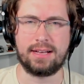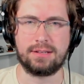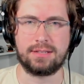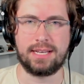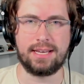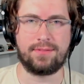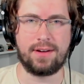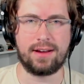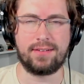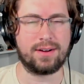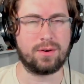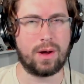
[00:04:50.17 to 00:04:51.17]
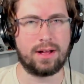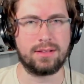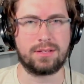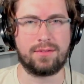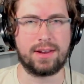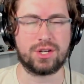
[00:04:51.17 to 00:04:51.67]
did very, very well
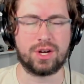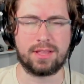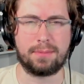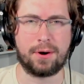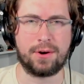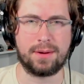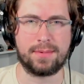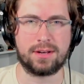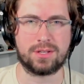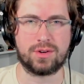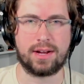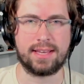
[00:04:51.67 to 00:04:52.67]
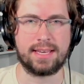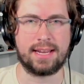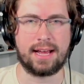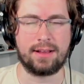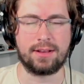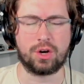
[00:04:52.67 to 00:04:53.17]
to finish on the podium in
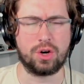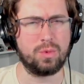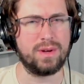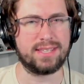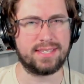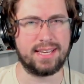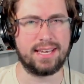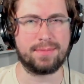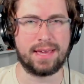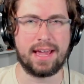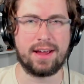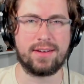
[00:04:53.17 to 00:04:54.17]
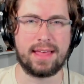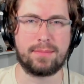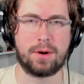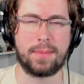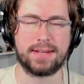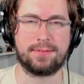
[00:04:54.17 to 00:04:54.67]
Australia. Could we see him carry that
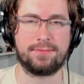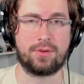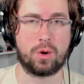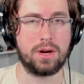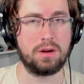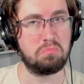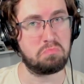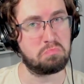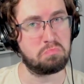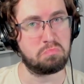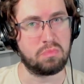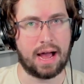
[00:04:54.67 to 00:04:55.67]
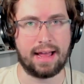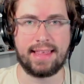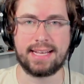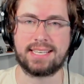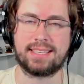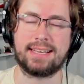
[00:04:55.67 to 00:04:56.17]
momentum forward? I
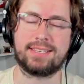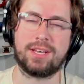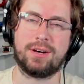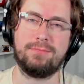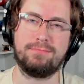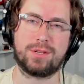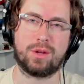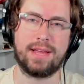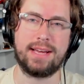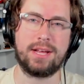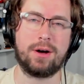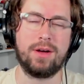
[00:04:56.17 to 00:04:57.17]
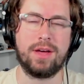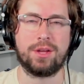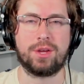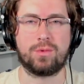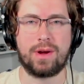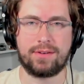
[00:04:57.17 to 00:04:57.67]
like to think so. So Lando,
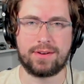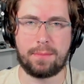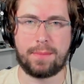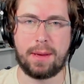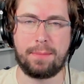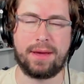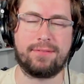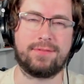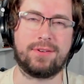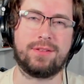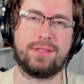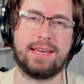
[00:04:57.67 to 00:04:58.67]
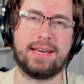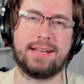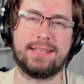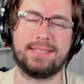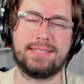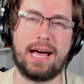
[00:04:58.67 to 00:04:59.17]
you round out my pick for
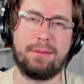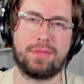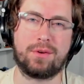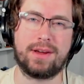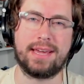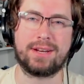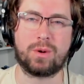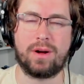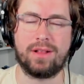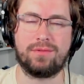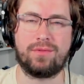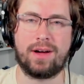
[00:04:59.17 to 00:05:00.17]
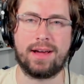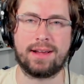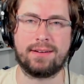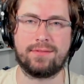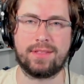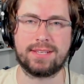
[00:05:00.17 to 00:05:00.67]
the top 3 in
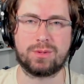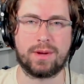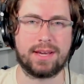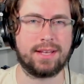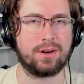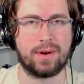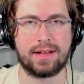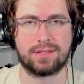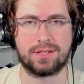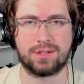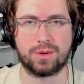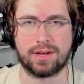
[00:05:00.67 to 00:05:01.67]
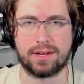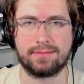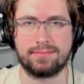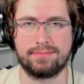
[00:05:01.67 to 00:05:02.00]
qualifying for this weekend around Suzuka.